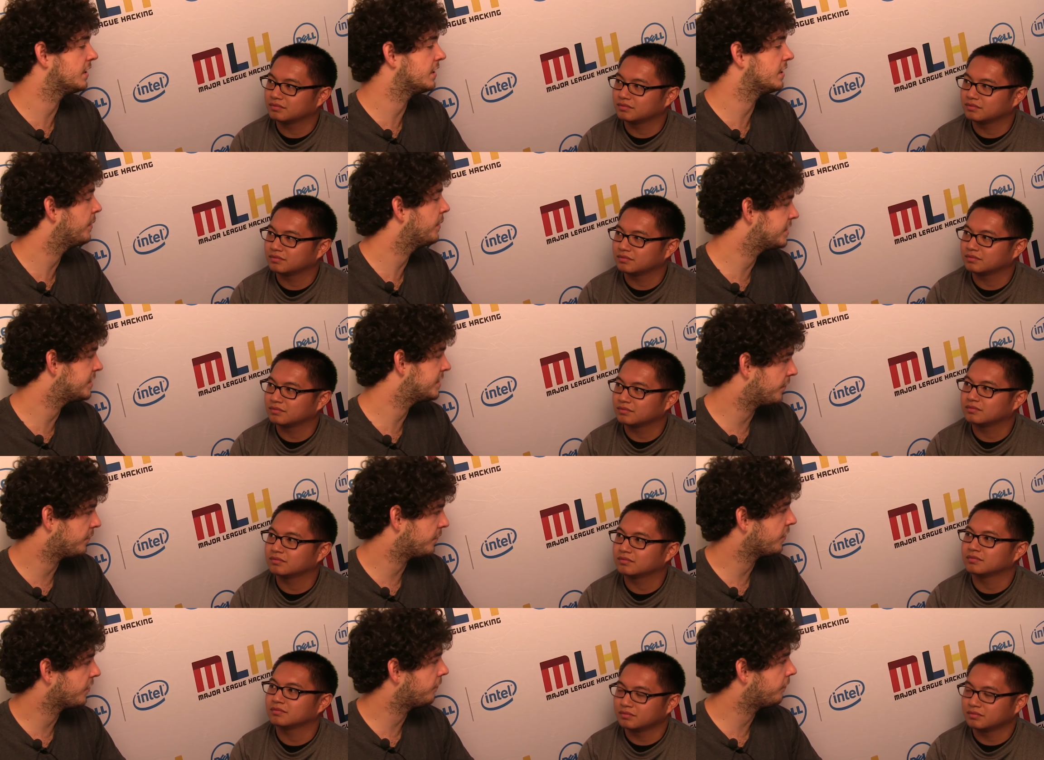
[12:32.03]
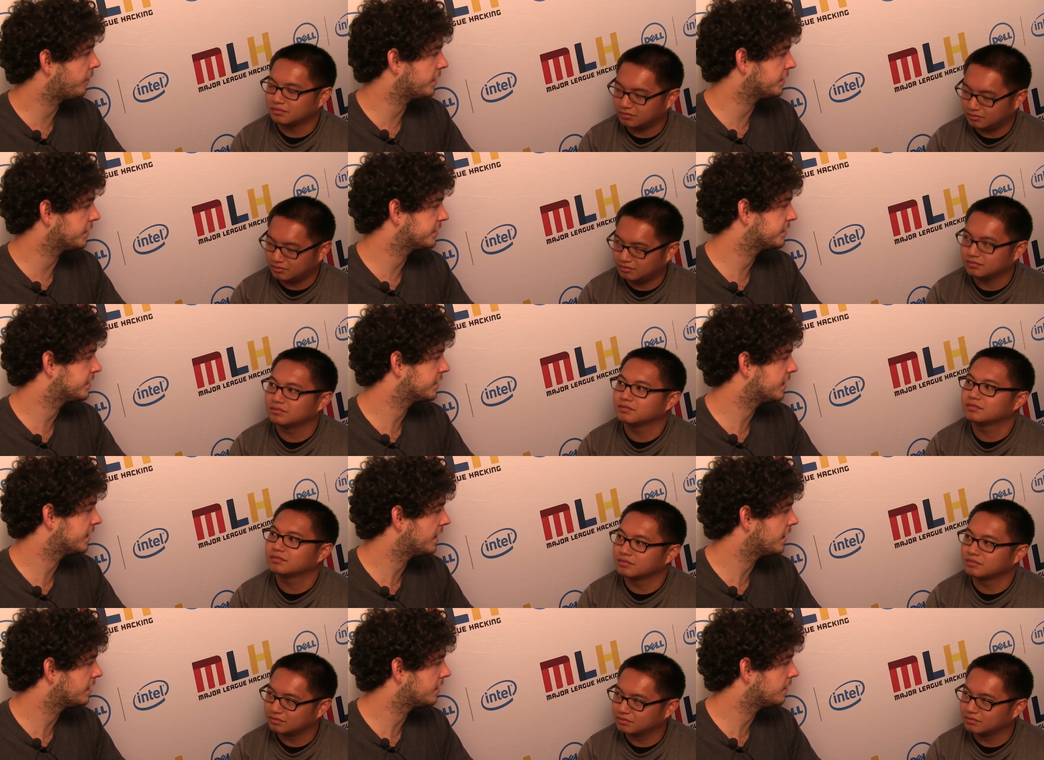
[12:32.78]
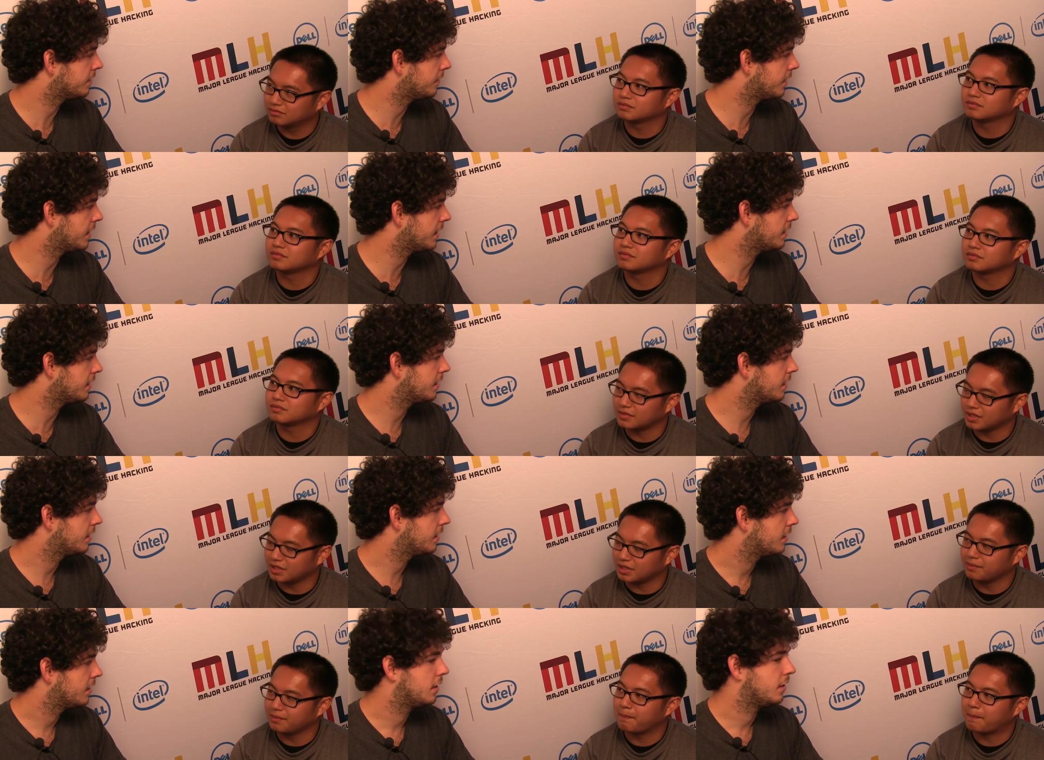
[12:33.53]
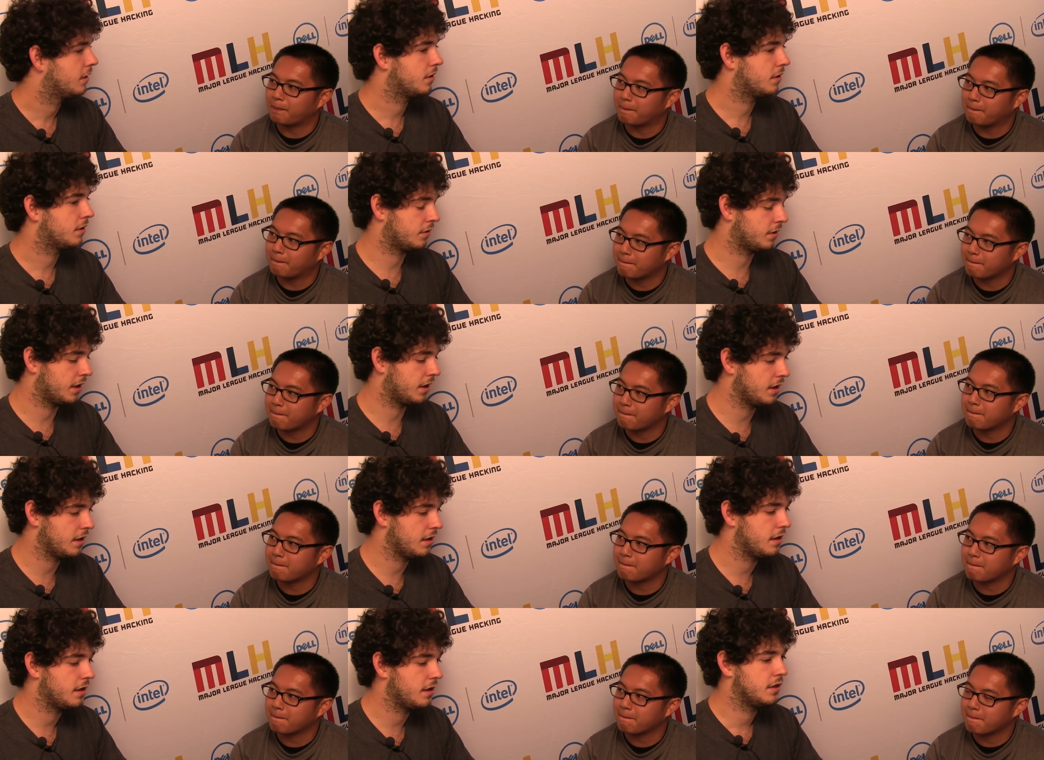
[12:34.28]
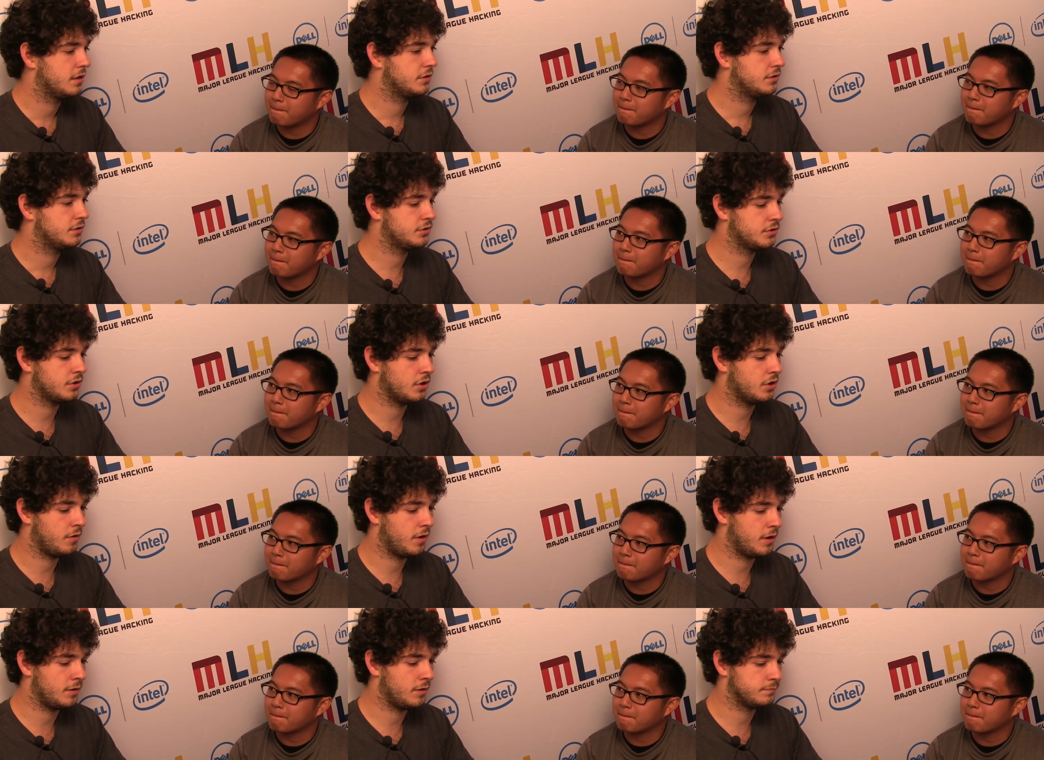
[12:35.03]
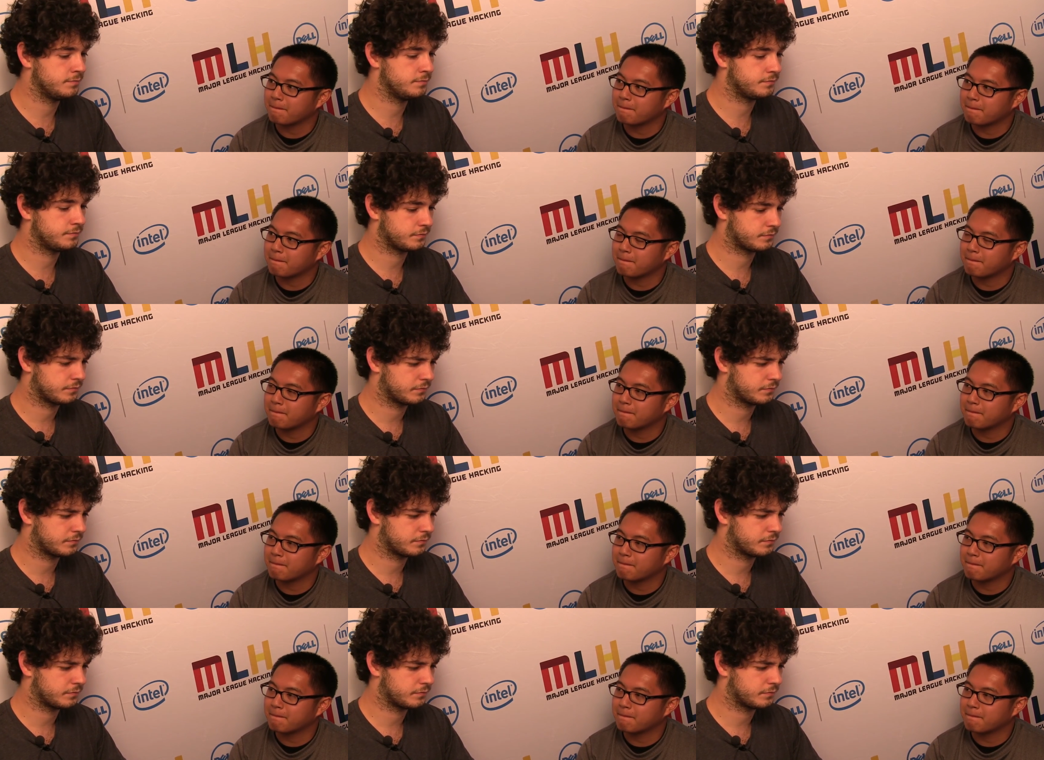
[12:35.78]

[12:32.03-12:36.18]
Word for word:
Speaker 1: information from your friends kind of right yeah okay so um,